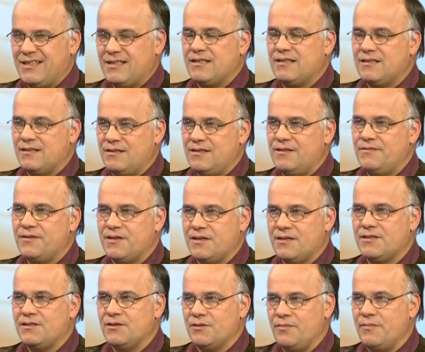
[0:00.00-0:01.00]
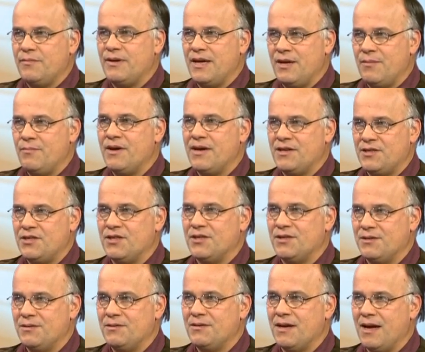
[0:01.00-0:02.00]
is difficult to
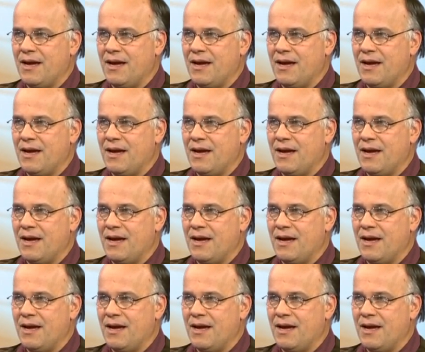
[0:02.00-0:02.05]
imagine.